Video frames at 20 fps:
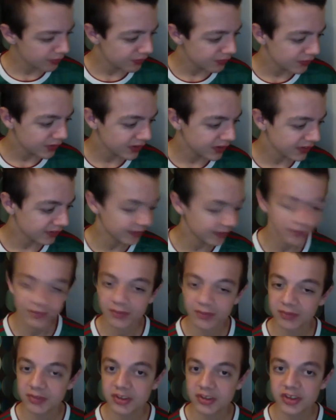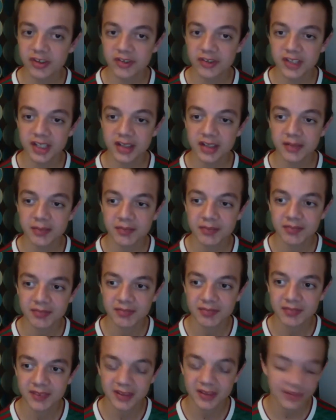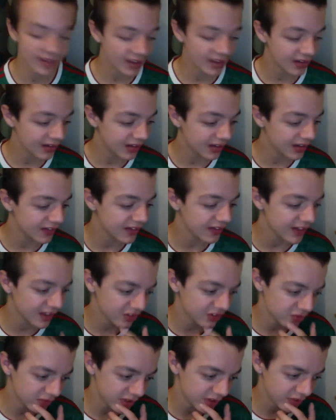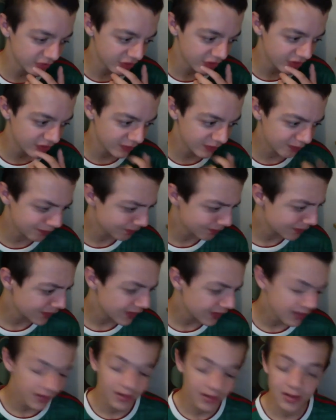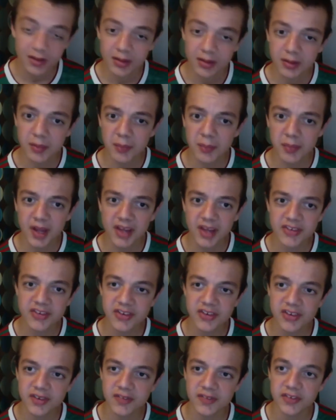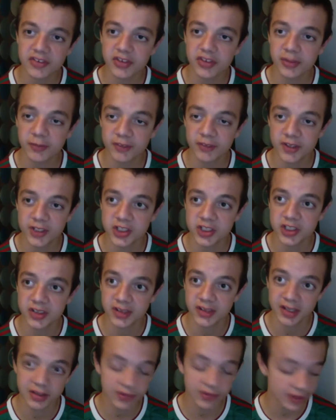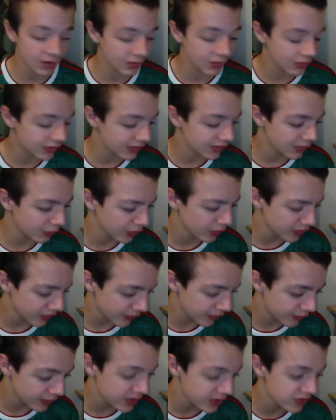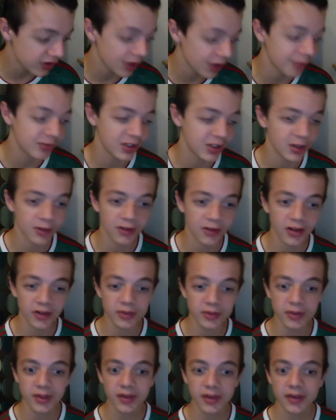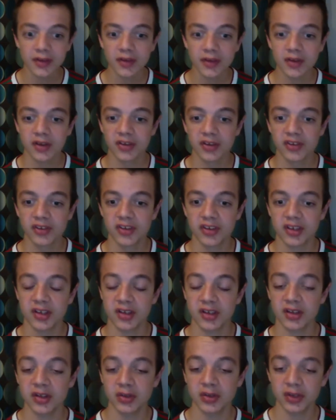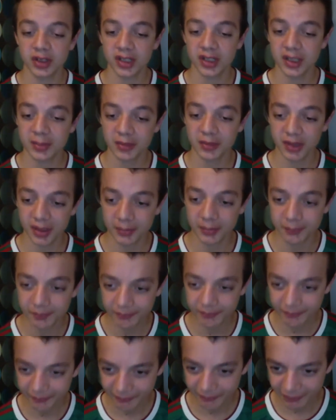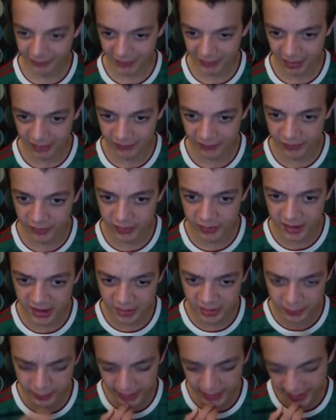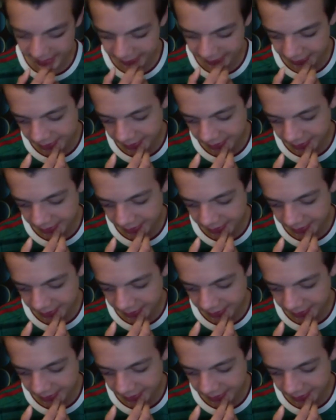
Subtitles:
well, Sevilla in the next round. Masters of this competition. They won it three times in a row under Unai Emery a few years back.